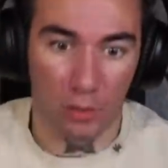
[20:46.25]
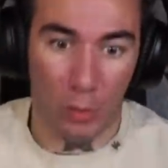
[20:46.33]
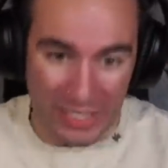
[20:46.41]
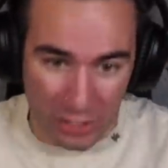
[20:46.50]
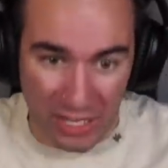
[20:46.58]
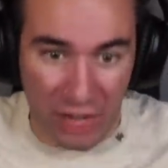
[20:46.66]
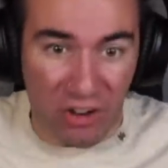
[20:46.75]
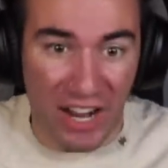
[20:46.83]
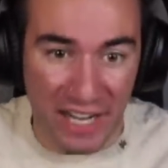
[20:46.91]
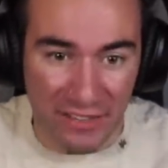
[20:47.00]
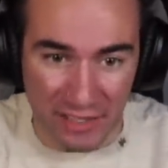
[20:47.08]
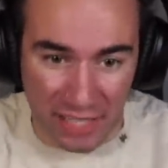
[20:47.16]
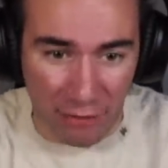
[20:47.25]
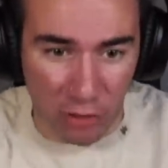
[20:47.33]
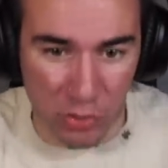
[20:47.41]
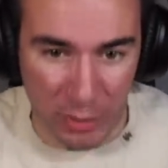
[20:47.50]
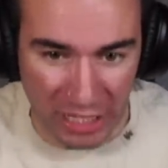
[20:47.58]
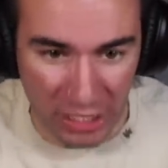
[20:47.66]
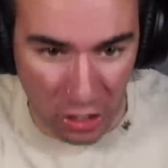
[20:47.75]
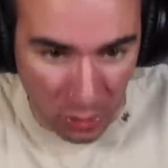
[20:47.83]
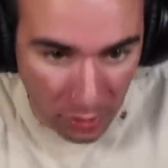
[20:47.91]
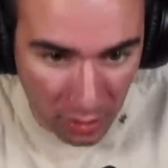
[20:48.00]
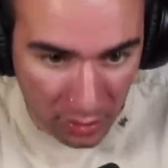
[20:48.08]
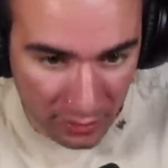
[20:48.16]
Wait till they find out the devil's within you.
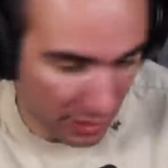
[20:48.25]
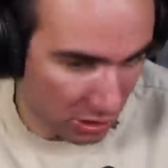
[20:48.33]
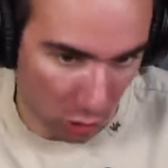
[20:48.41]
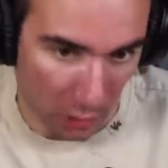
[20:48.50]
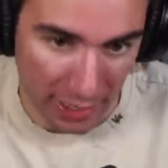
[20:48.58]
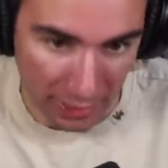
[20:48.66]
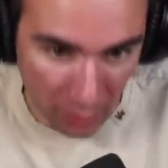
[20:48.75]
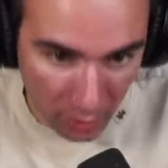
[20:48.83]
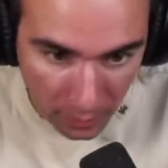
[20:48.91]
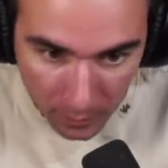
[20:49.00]
That's great.